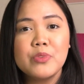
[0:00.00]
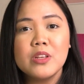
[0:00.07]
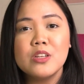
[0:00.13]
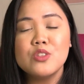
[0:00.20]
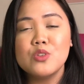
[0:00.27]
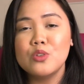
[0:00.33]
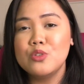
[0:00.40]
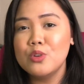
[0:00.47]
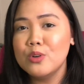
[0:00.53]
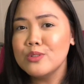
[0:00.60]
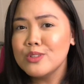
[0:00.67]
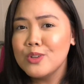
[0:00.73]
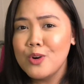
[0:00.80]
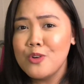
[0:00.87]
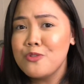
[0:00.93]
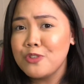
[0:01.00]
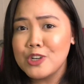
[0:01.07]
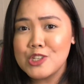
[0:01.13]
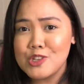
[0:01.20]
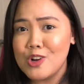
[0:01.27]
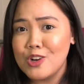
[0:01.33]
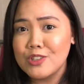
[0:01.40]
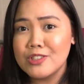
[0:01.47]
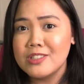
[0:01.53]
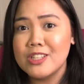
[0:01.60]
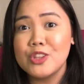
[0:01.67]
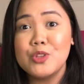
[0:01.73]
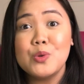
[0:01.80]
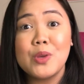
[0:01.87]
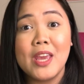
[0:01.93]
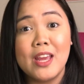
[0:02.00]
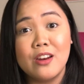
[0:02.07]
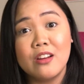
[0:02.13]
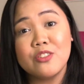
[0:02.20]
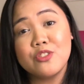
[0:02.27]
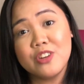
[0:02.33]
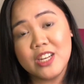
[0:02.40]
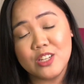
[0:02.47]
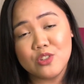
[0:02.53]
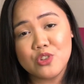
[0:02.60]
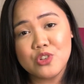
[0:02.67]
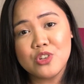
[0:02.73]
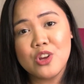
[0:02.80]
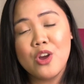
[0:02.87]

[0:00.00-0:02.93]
so don't go for songs that you cannot reach.